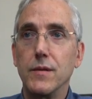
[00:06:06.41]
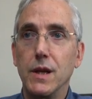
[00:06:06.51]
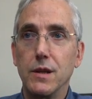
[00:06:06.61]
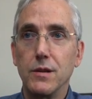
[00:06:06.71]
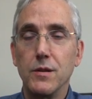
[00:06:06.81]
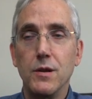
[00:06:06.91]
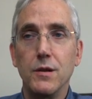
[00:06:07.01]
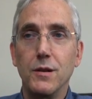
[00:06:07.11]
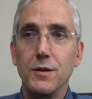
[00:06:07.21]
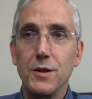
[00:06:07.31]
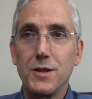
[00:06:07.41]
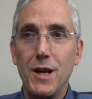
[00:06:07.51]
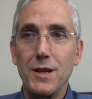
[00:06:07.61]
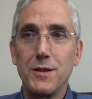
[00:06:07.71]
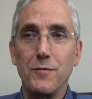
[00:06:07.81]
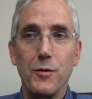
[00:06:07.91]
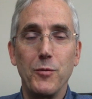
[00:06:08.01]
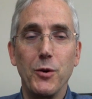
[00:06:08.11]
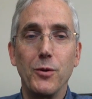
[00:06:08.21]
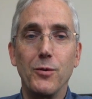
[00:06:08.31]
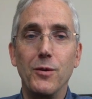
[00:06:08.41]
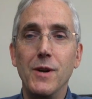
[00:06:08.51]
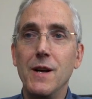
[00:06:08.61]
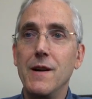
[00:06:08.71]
in distinction from Google.